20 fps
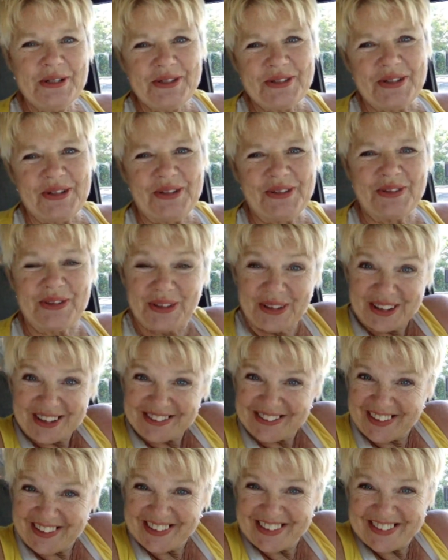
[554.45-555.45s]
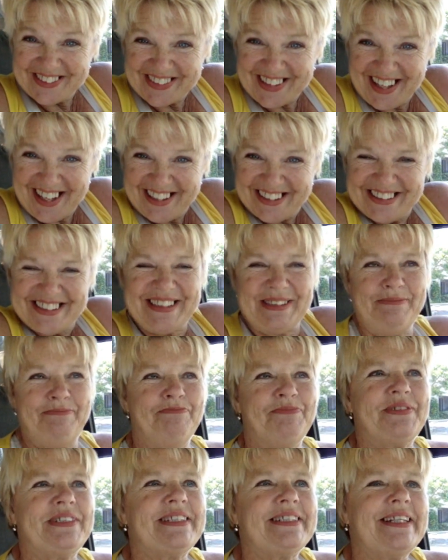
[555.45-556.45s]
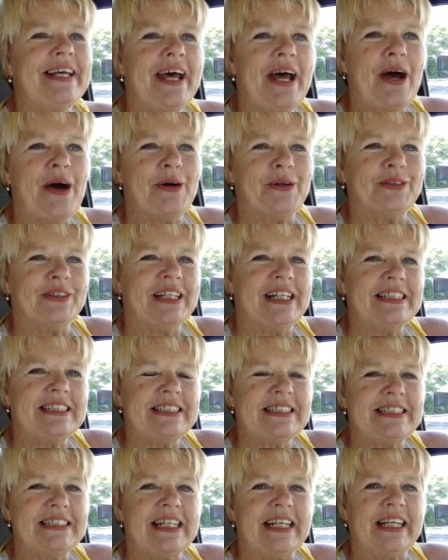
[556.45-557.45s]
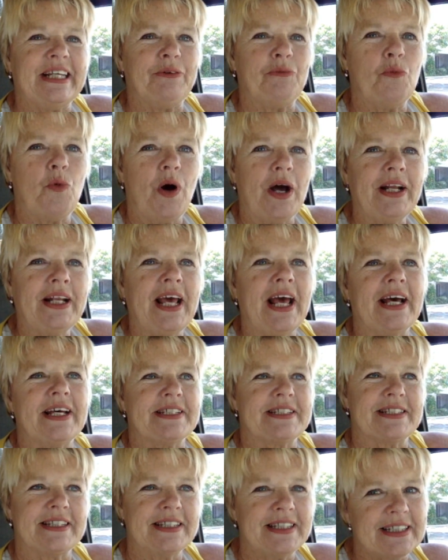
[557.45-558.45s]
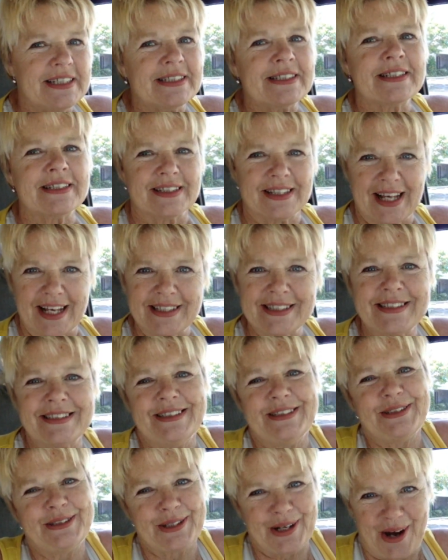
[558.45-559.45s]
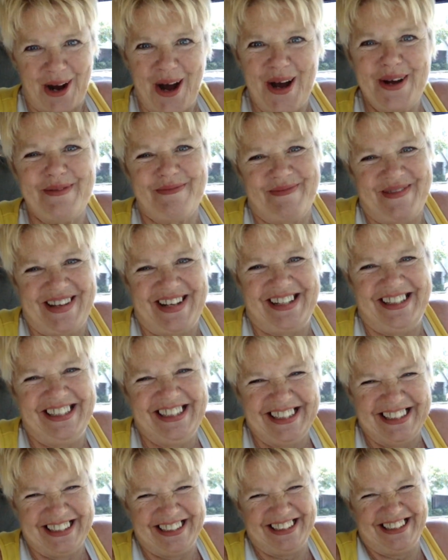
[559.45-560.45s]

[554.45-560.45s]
So I thought I'd talk to you guys. So let's see. What has this lesson taught me?